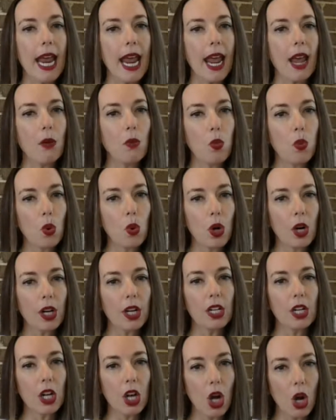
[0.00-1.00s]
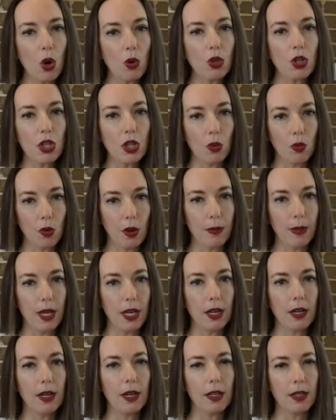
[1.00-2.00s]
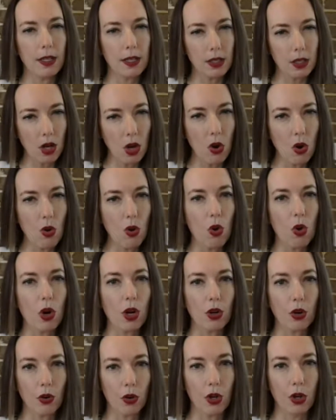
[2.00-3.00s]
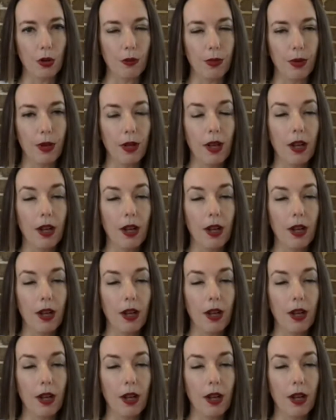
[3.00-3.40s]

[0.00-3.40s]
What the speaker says: and work and coach the women in this cohort group.